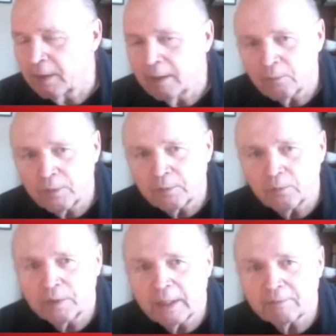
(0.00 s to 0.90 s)

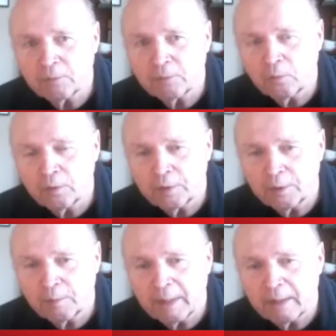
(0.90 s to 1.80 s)
we have to worry
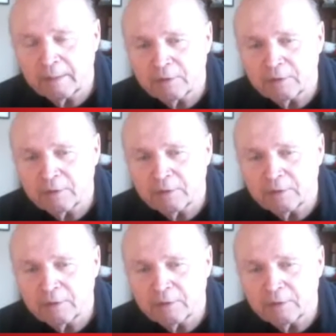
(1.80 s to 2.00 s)
about.